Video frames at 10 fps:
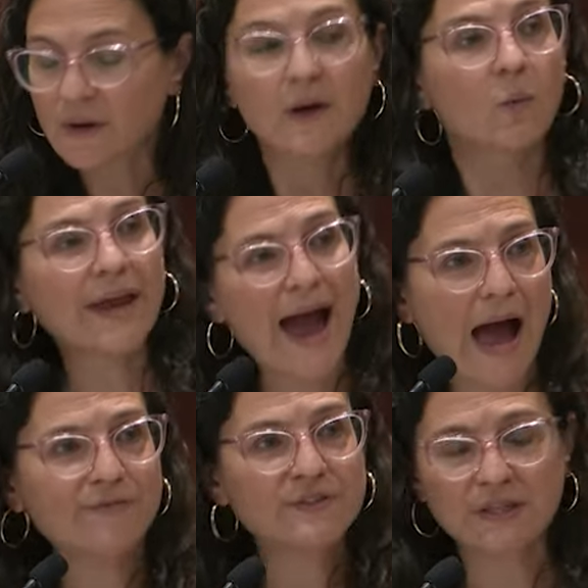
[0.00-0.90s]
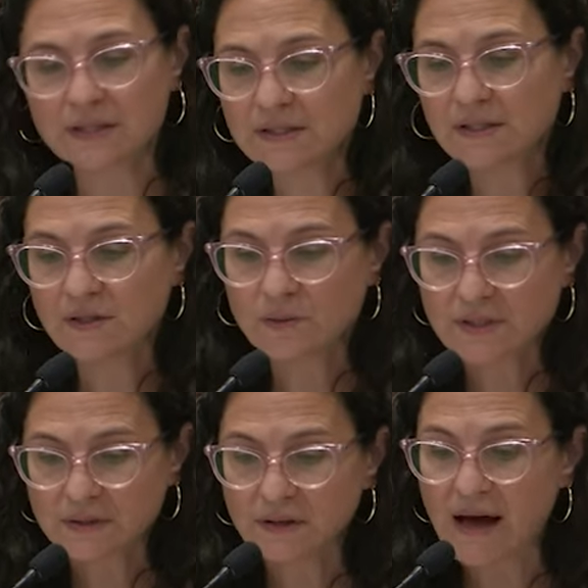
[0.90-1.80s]
We have to continue to
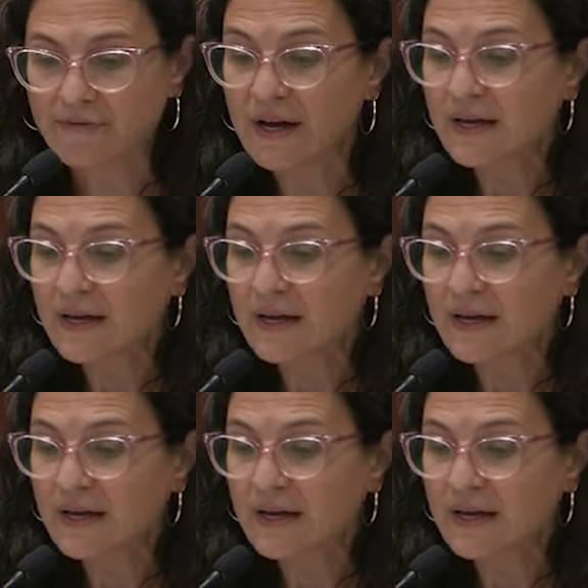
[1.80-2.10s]
love.